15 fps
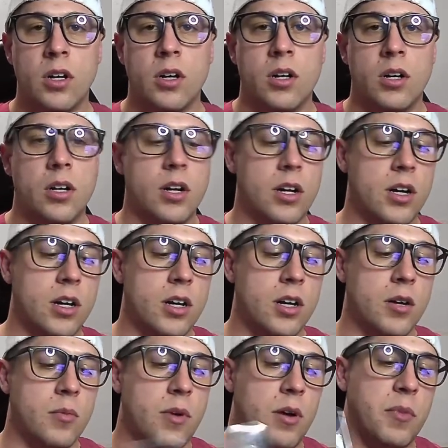
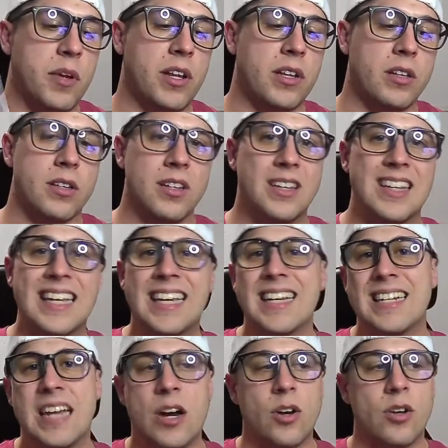Um, I'm gonna link
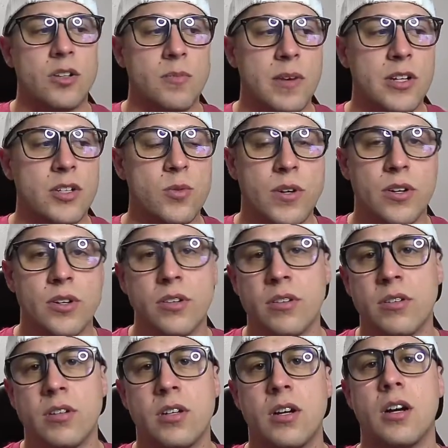it down to my Twitter.
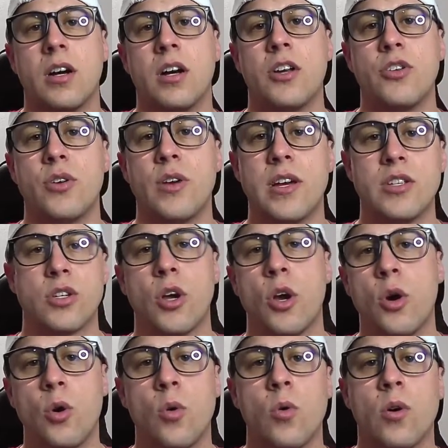Uh, you guys
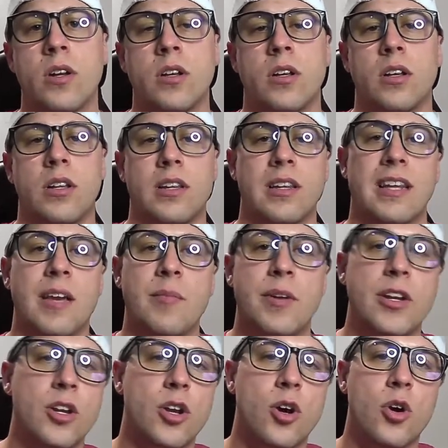go. Let me
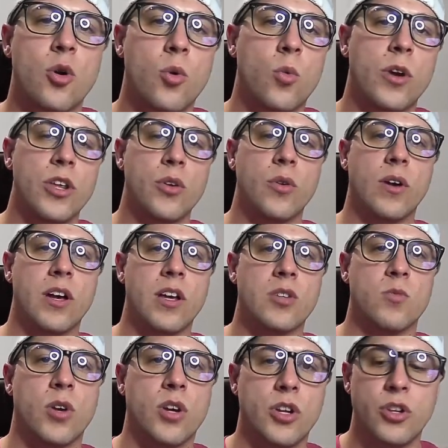know what you guys
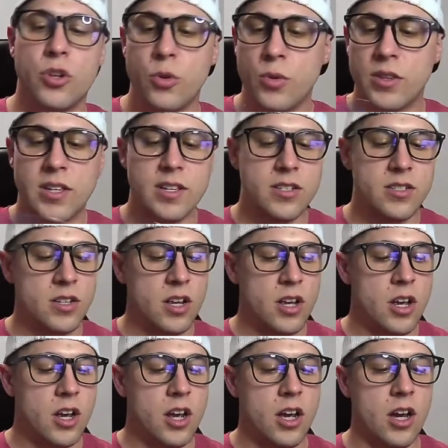want to do with this.
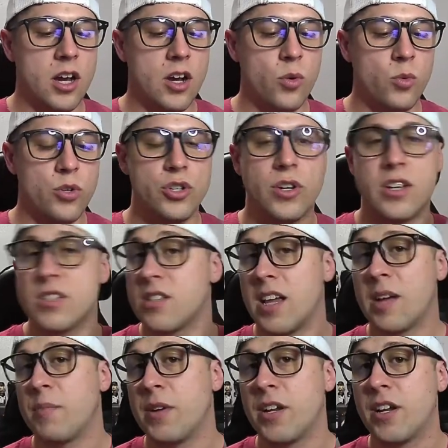Uh, would you guys
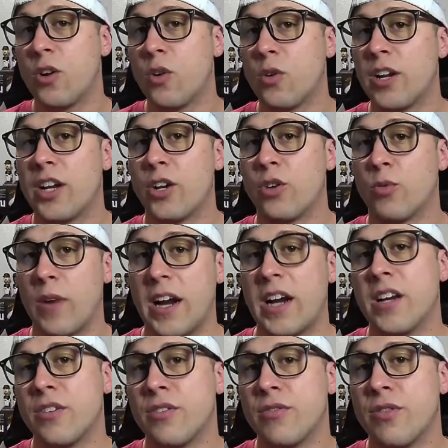like me to go get it
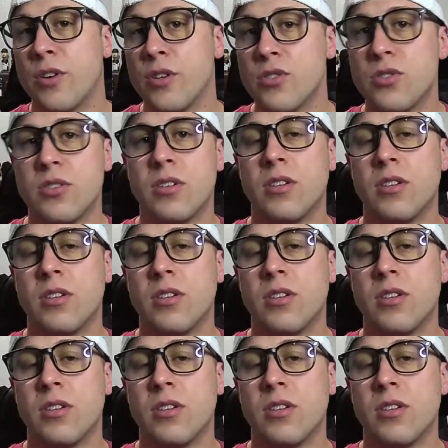graded first